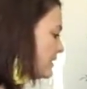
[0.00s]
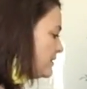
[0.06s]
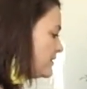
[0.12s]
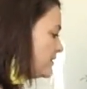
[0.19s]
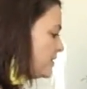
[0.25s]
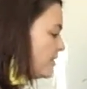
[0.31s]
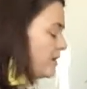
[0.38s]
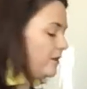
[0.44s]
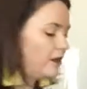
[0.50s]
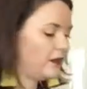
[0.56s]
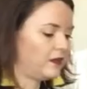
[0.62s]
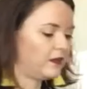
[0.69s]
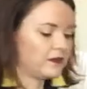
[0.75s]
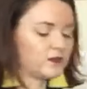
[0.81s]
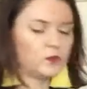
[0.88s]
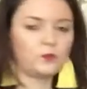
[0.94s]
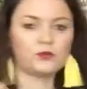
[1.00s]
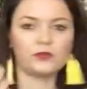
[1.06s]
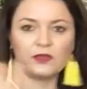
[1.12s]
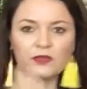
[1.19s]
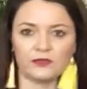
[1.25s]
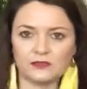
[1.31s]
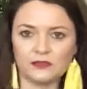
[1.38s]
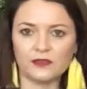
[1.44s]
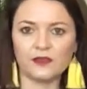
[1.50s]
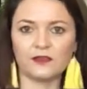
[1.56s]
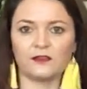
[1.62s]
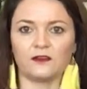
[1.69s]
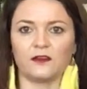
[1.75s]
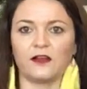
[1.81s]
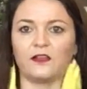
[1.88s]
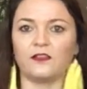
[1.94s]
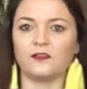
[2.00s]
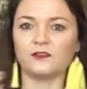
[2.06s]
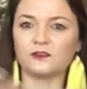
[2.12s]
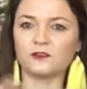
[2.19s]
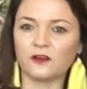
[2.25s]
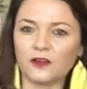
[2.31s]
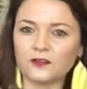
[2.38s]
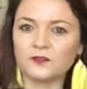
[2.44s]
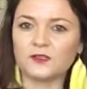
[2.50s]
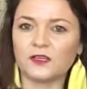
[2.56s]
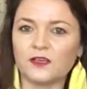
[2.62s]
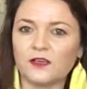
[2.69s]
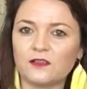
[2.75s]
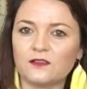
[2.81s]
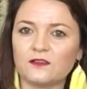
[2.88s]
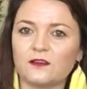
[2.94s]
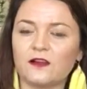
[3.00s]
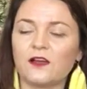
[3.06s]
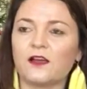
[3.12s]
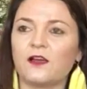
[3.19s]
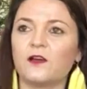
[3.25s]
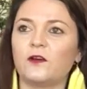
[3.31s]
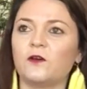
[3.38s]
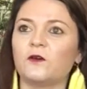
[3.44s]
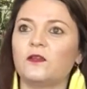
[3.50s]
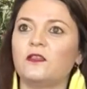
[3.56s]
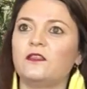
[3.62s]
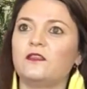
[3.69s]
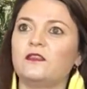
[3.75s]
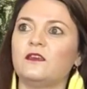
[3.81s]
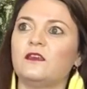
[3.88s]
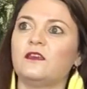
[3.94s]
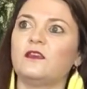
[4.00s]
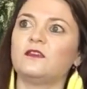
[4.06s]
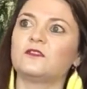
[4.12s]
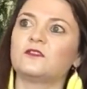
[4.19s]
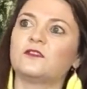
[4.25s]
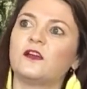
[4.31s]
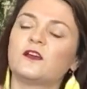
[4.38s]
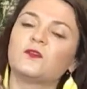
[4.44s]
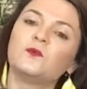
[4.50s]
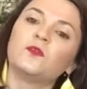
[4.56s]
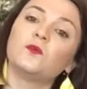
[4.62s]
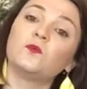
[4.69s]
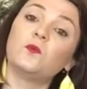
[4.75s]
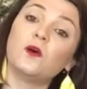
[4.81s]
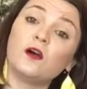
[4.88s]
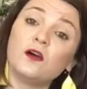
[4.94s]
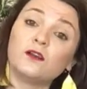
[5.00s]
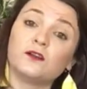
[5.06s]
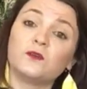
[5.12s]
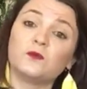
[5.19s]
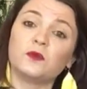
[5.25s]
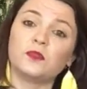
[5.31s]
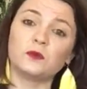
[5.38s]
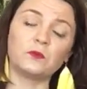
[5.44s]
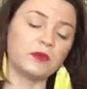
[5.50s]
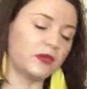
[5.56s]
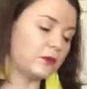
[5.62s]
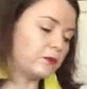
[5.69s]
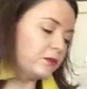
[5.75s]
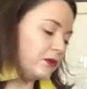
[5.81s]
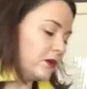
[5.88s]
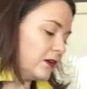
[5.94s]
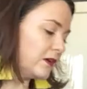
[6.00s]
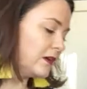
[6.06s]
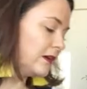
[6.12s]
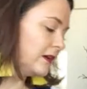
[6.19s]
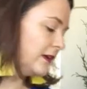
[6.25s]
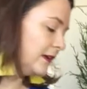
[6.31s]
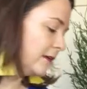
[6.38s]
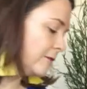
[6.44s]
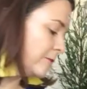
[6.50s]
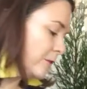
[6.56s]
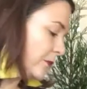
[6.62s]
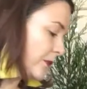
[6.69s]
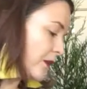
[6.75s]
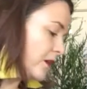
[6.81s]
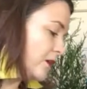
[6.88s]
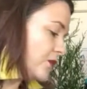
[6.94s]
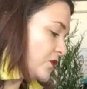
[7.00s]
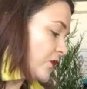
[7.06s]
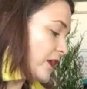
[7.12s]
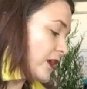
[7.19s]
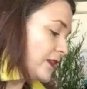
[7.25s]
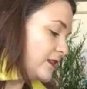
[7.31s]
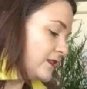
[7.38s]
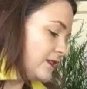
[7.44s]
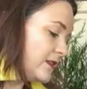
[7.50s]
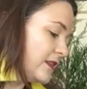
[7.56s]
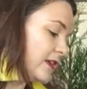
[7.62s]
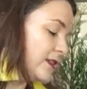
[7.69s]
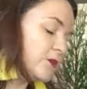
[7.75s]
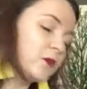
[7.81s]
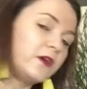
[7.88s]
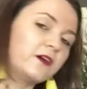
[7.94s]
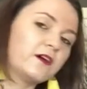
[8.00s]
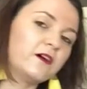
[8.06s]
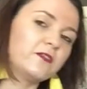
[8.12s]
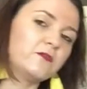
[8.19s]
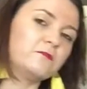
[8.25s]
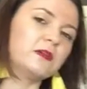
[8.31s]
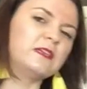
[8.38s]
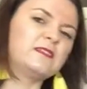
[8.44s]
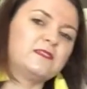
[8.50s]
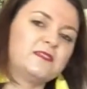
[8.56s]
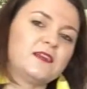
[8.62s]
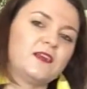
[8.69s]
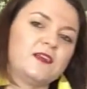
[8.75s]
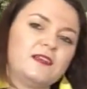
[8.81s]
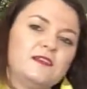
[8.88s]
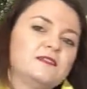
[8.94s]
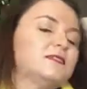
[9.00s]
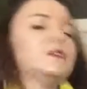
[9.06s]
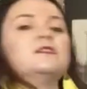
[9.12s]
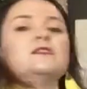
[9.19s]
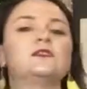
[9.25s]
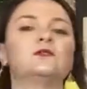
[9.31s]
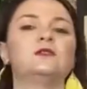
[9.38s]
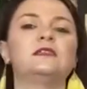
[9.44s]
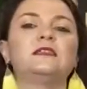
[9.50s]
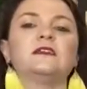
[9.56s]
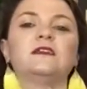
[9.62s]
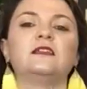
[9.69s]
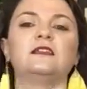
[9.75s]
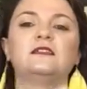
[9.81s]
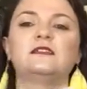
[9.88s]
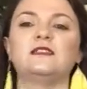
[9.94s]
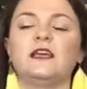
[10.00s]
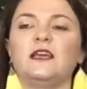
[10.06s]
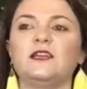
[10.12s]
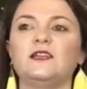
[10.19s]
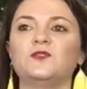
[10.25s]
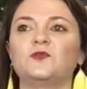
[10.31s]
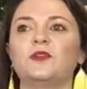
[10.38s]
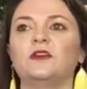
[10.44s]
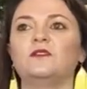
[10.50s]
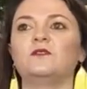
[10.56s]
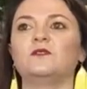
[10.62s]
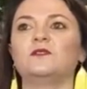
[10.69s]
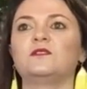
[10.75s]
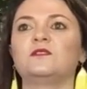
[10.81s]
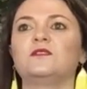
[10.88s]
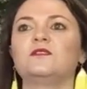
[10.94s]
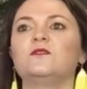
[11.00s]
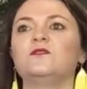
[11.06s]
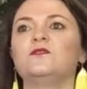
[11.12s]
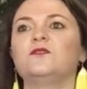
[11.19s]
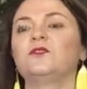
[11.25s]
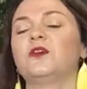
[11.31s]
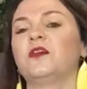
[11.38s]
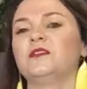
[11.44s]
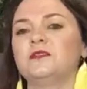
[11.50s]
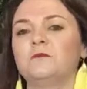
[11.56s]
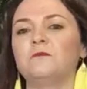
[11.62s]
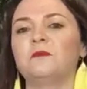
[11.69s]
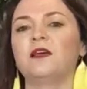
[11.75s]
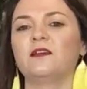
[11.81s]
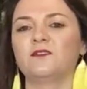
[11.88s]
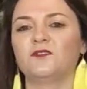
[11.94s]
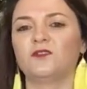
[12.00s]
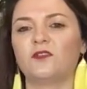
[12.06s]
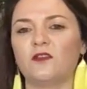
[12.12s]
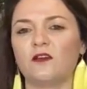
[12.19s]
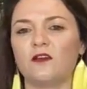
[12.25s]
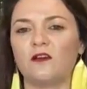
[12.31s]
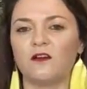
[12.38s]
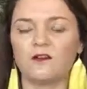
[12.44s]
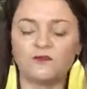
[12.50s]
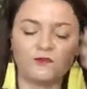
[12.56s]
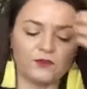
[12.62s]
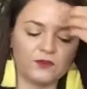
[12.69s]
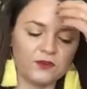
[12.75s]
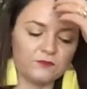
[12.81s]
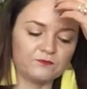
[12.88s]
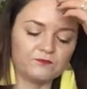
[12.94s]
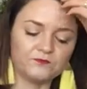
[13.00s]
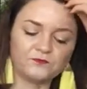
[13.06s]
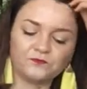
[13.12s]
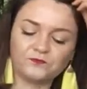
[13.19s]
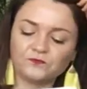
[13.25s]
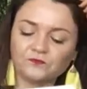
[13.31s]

master how the inks play together, how they interact together, how they interact with the water, with the paper. So that's why I call them my studies, because they were still at the stage when I was trying to master that art form.